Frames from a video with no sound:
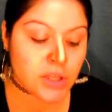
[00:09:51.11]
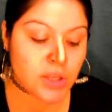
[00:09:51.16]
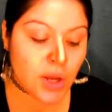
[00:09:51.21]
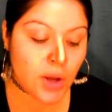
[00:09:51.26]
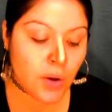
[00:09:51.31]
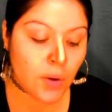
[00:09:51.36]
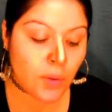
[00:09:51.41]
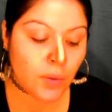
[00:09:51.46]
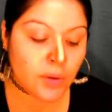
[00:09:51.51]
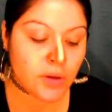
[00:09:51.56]

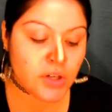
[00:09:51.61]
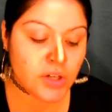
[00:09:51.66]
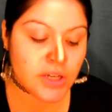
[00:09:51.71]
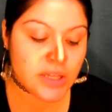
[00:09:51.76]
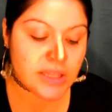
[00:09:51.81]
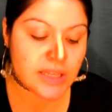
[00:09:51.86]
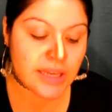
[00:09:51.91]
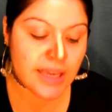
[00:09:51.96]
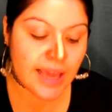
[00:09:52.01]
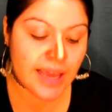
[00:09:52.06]
So
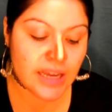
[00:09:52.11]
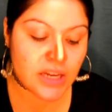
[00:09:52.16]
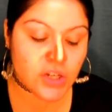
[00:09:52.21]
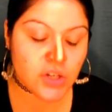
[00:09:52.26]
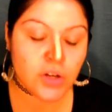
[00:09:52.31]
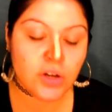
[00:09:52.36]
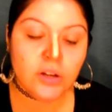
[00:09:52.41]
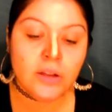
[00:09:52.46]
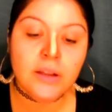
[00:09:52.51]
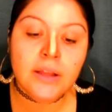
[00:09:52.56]
just
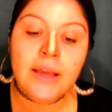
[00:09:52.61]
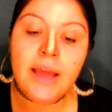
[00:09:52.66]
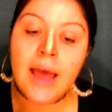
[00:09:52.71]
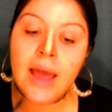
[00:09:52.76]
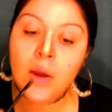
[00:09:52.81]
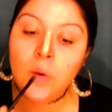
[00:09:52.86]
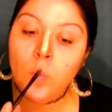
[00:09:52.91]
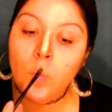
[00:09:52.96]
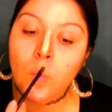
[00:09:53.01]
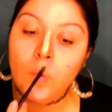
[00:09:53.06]
occasionally
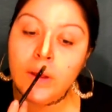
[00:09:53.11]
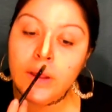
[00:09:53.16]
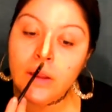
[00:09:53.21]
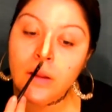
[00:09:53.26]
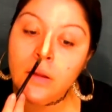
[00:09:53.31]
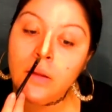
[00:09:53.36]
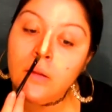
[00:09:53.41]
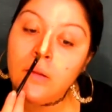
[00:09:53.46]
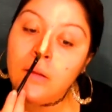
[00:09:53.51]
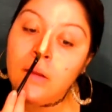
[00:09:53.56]
I
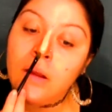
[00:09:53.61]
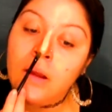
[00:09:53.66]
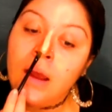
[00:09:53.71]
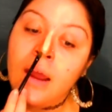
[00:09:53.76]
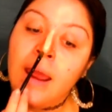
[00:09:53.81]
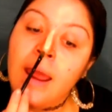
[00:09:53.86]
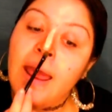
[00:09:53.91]
will